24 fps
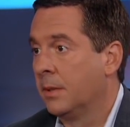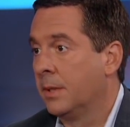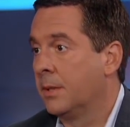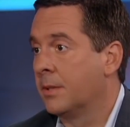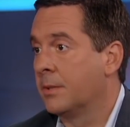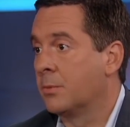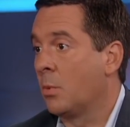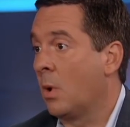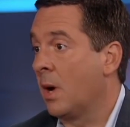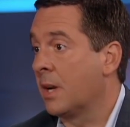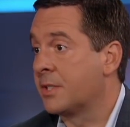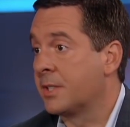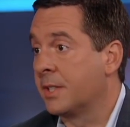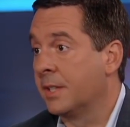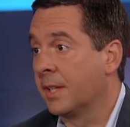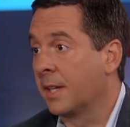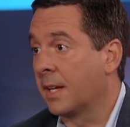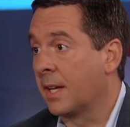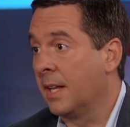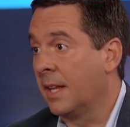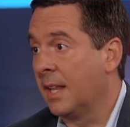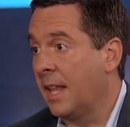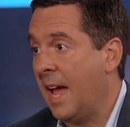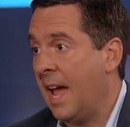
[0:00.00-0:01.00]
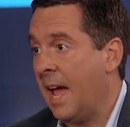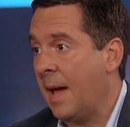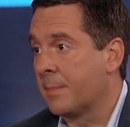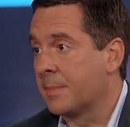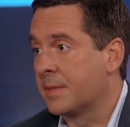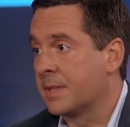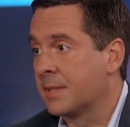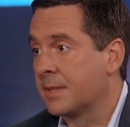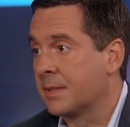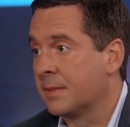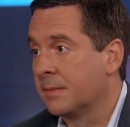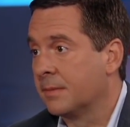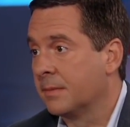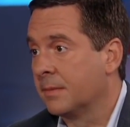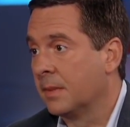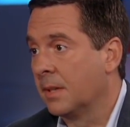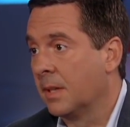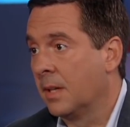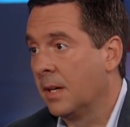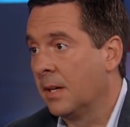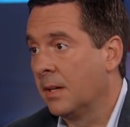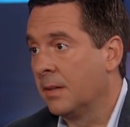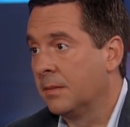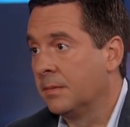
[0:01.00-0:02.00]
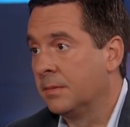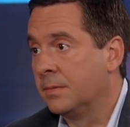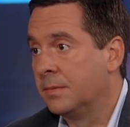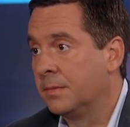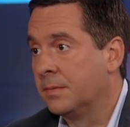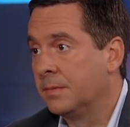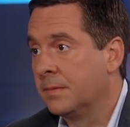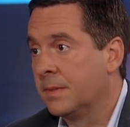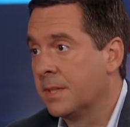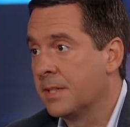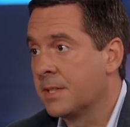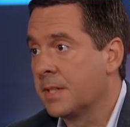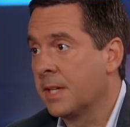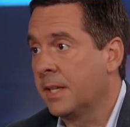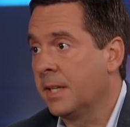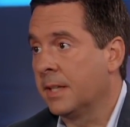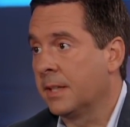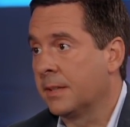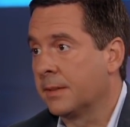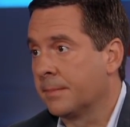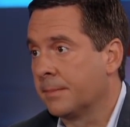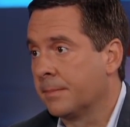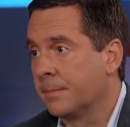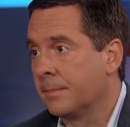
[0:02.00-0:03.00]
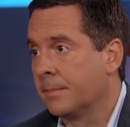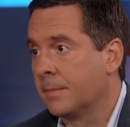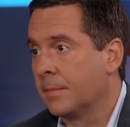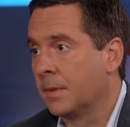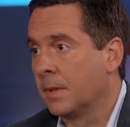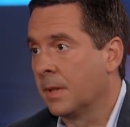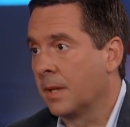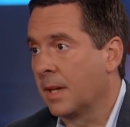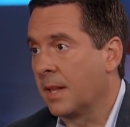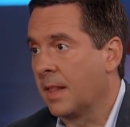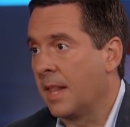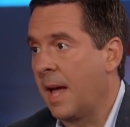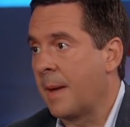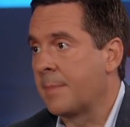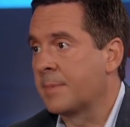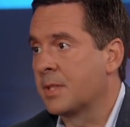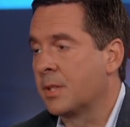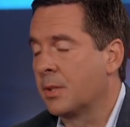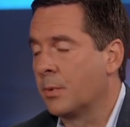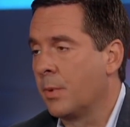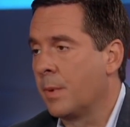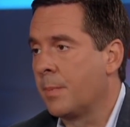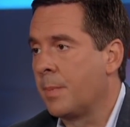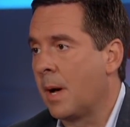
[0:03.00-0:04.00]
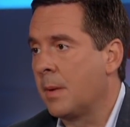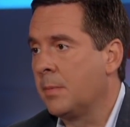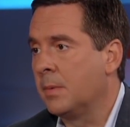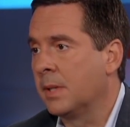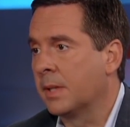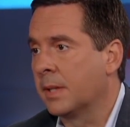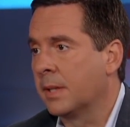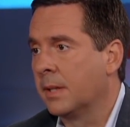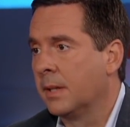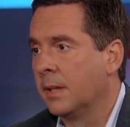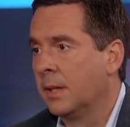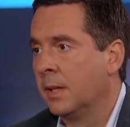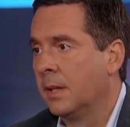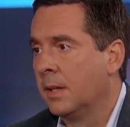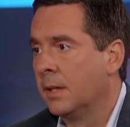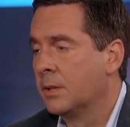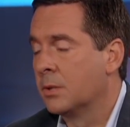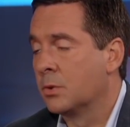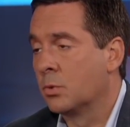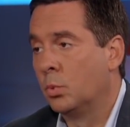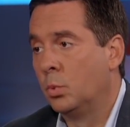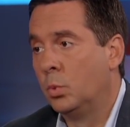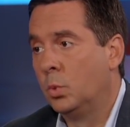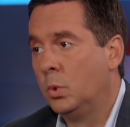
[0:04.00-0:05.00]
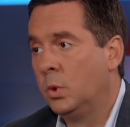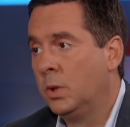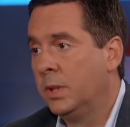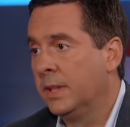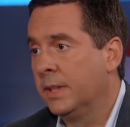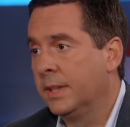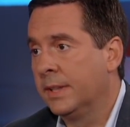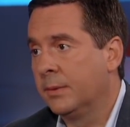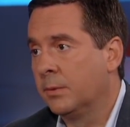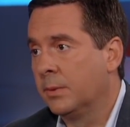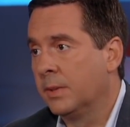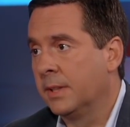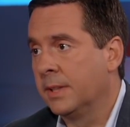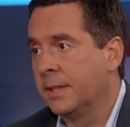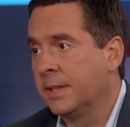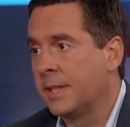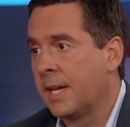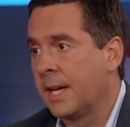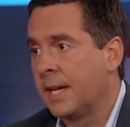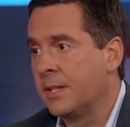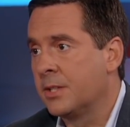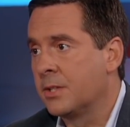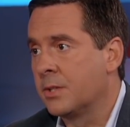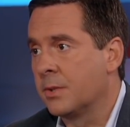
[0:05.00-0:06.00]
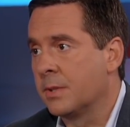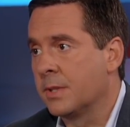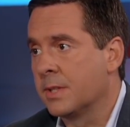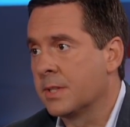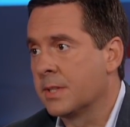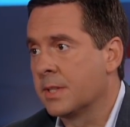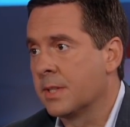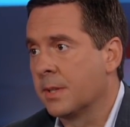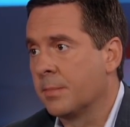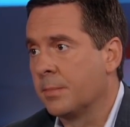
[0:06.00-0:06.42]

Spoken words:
you're watching the collapse of the Senate, the collapse of the Republic. It's really, really dangerous place